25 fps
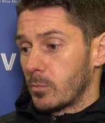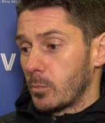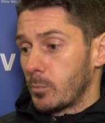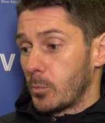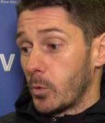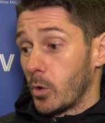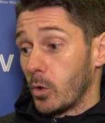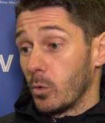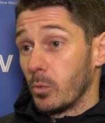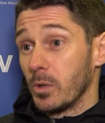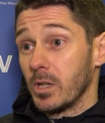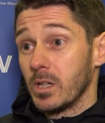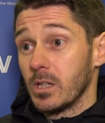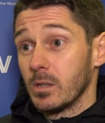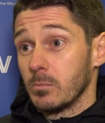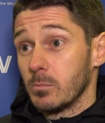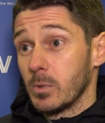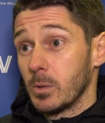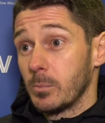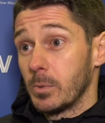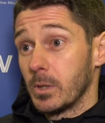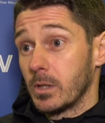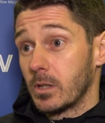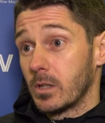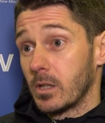put away and
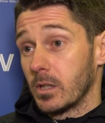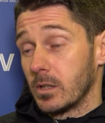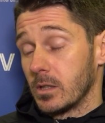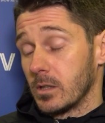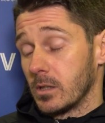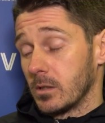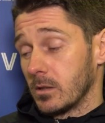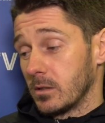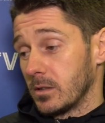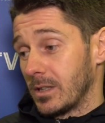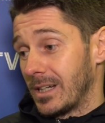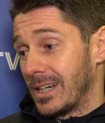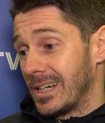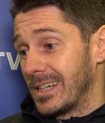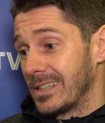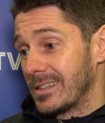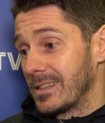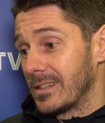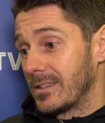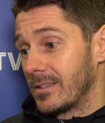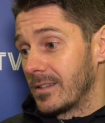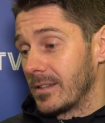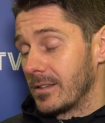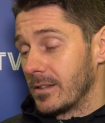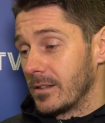maybe kind of
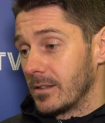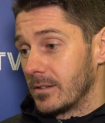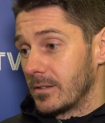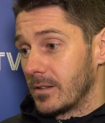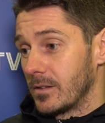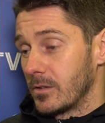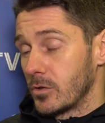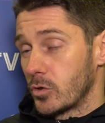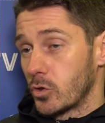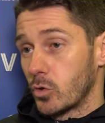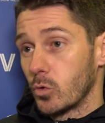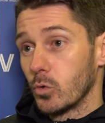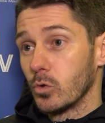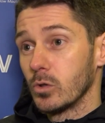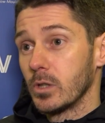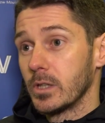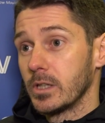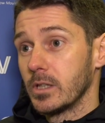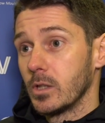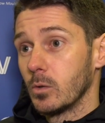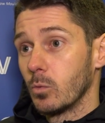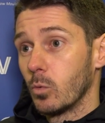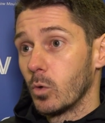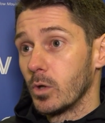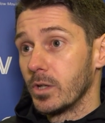added to the
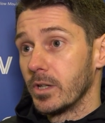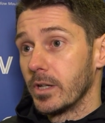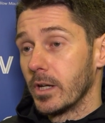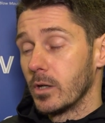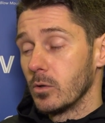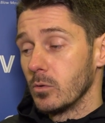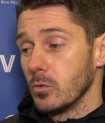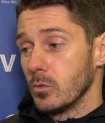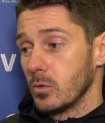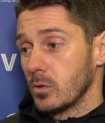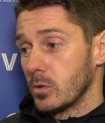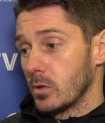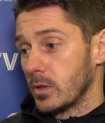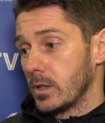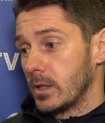scoreline, the 1-0.